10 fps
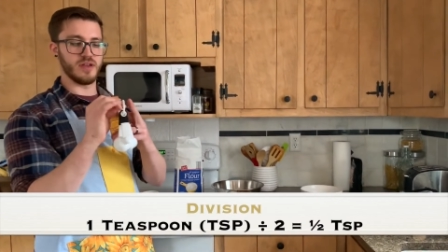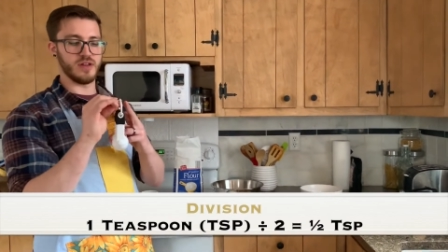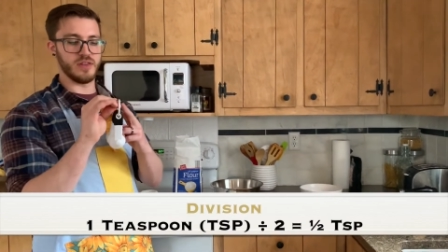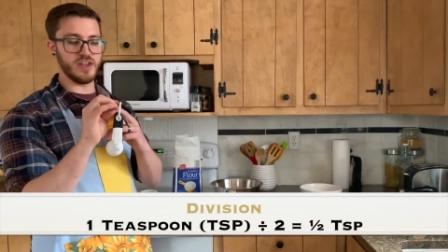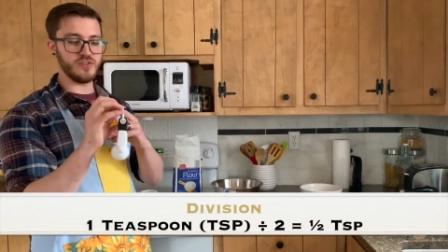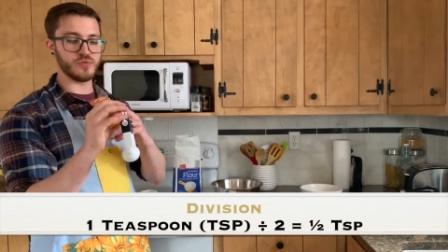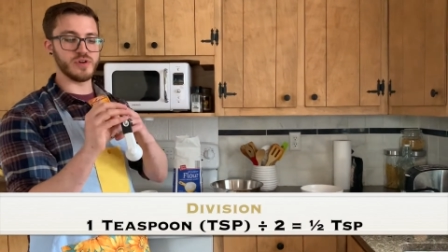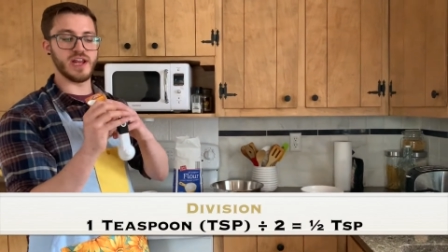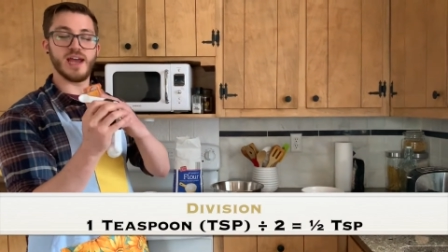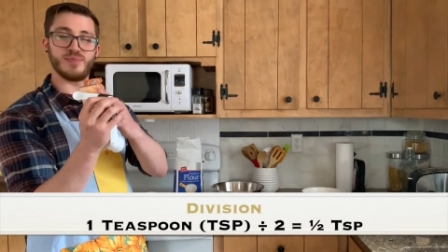this one
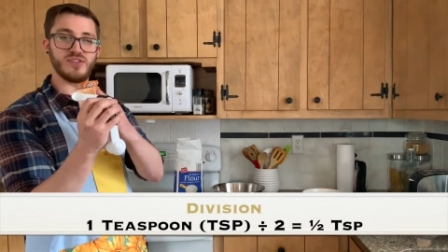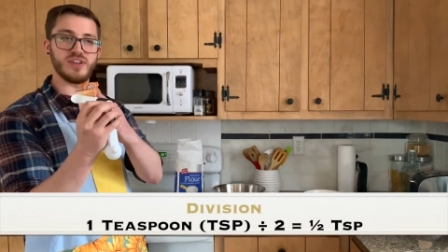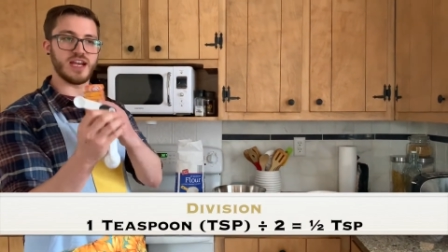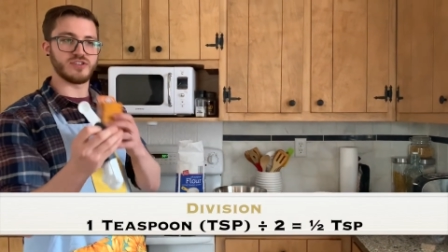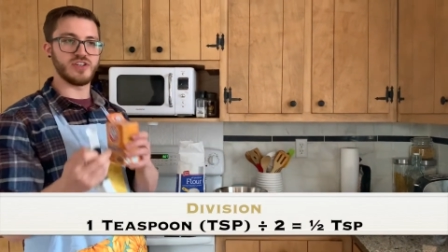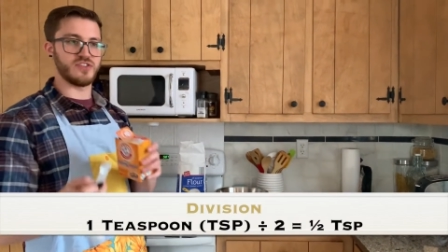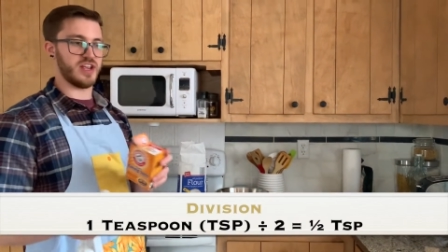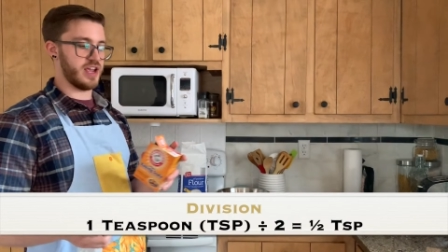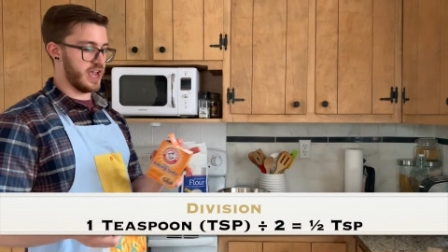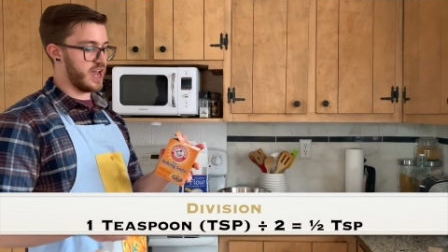happens to actually
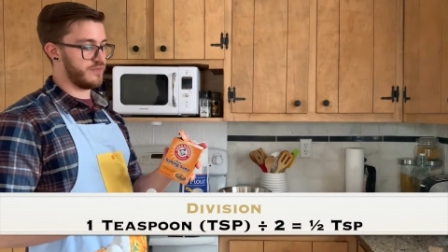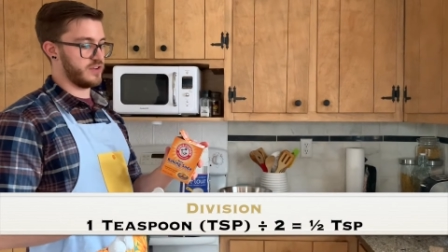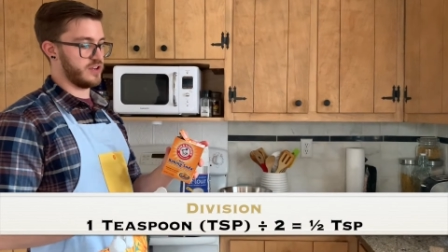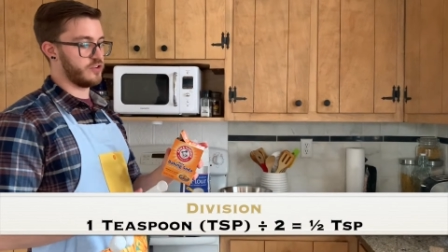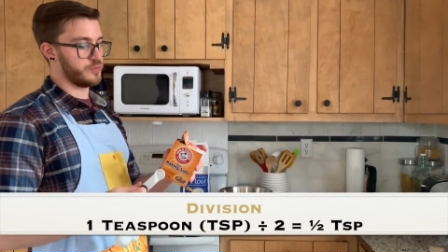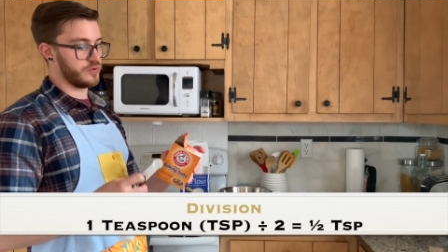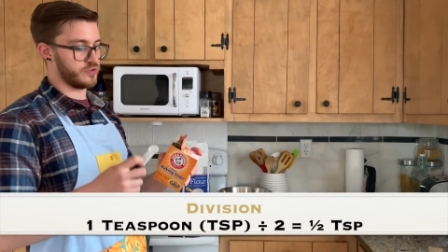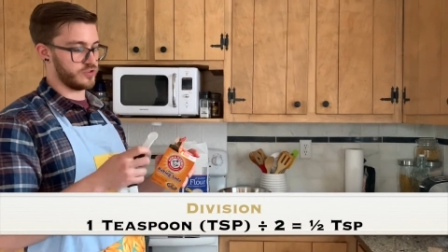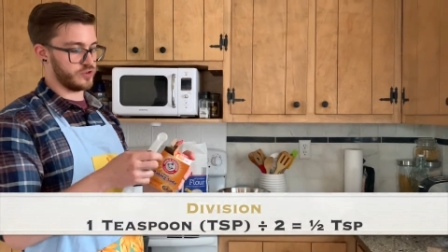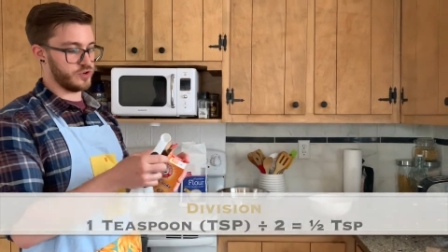say 1/2 teaspoon.
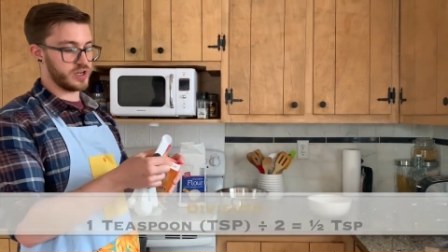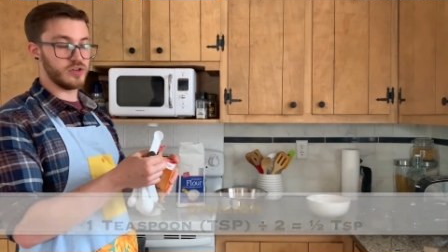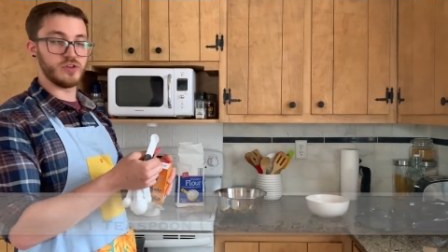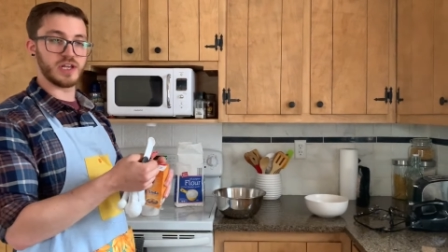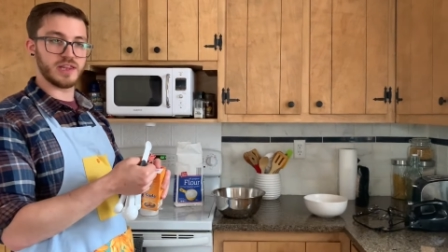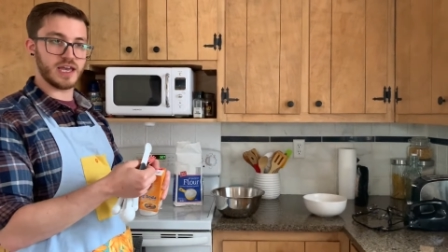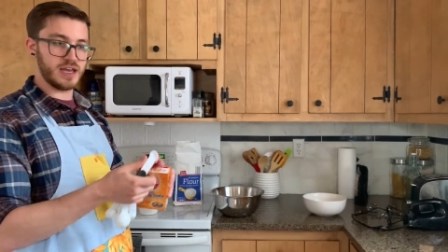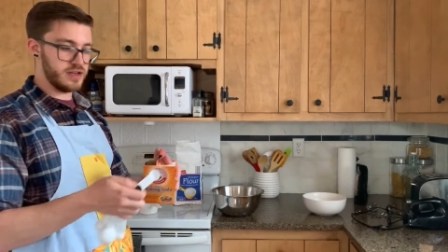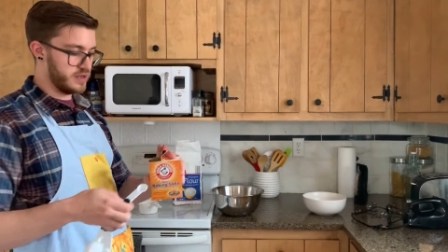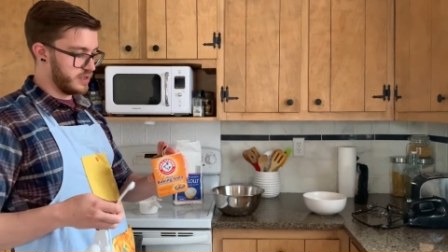So you can look at
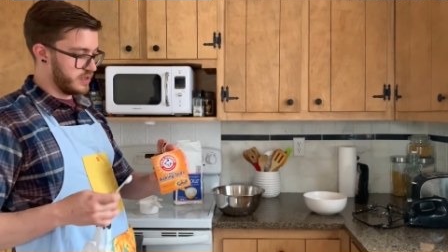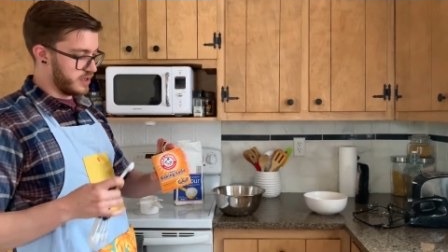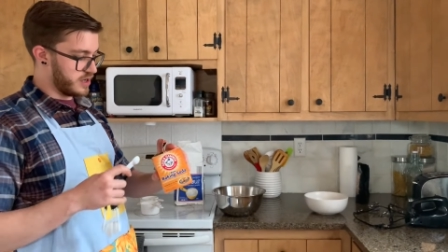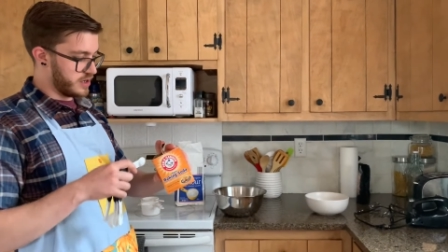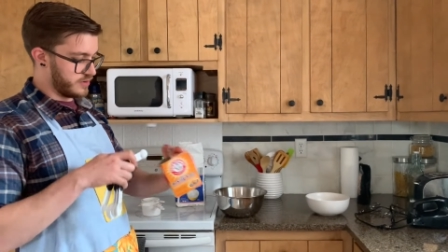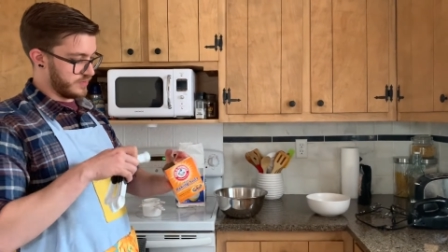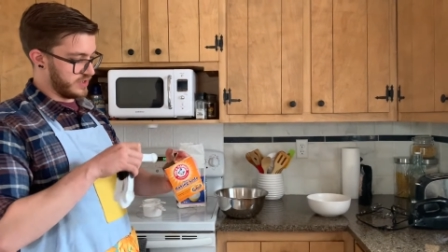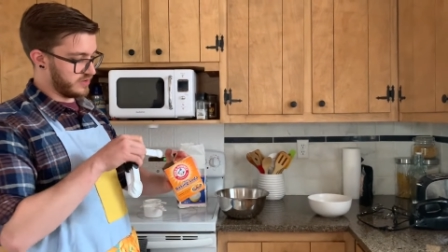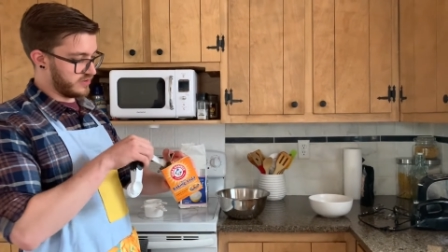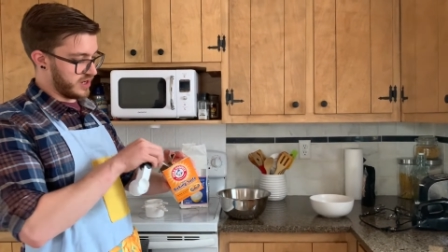that. It's
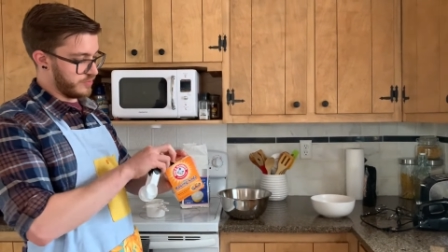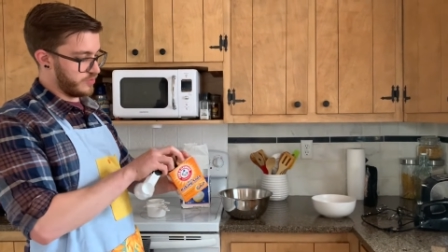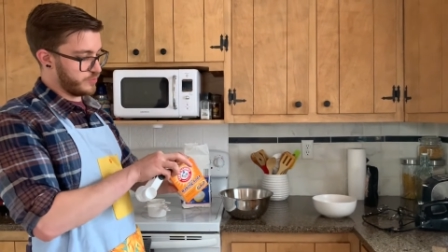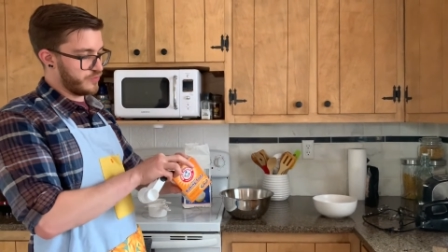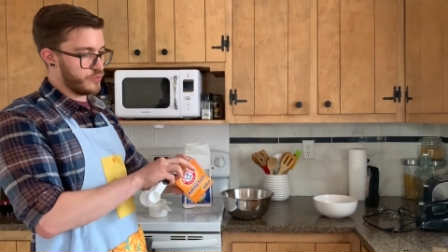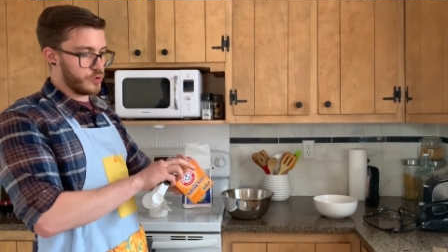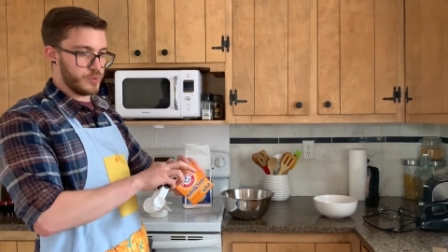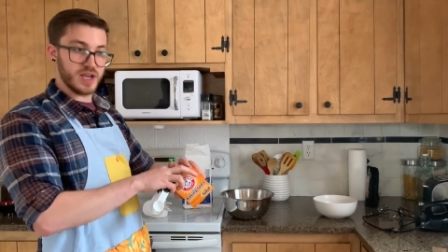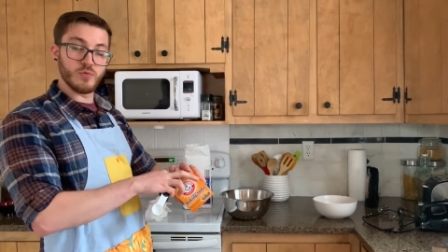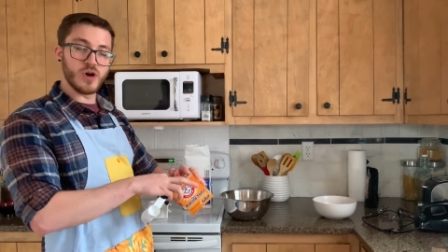the same as before when we
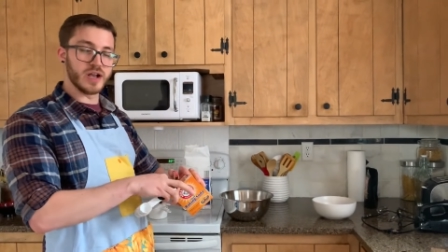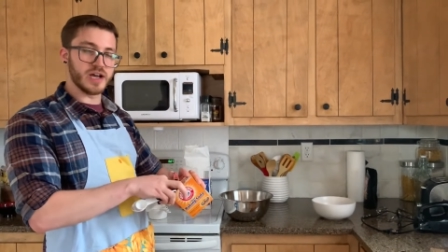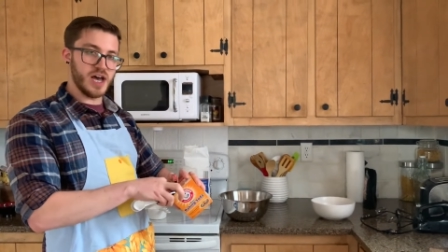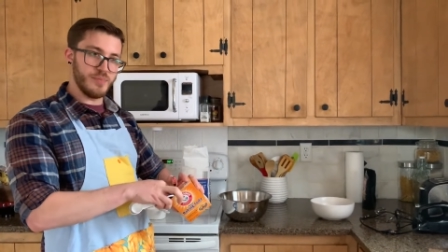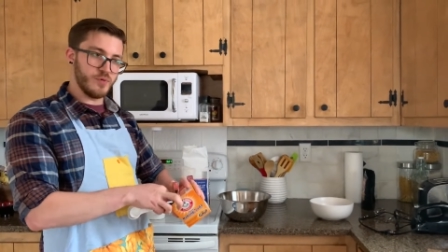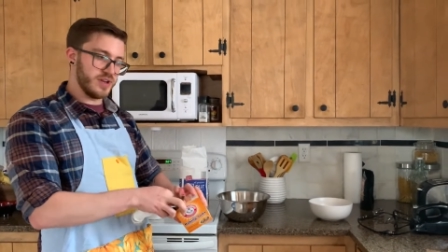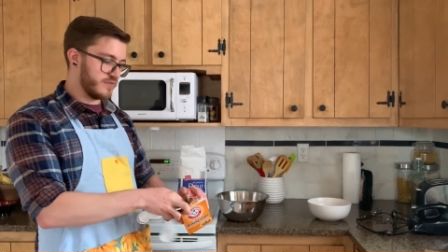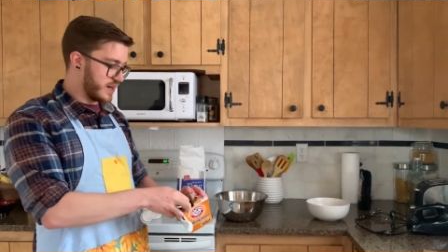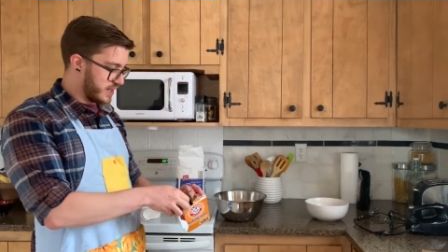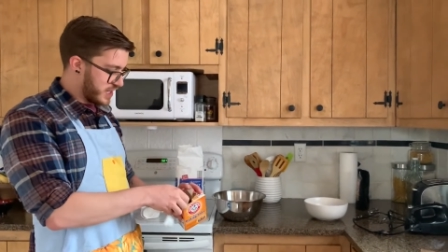had 1 cup and we
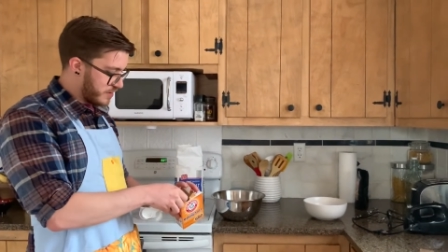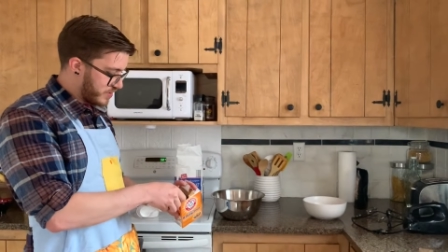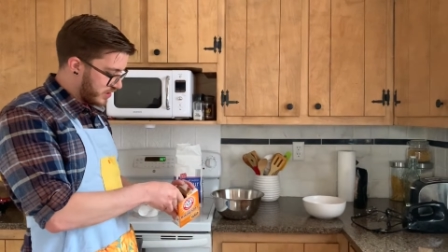divided that by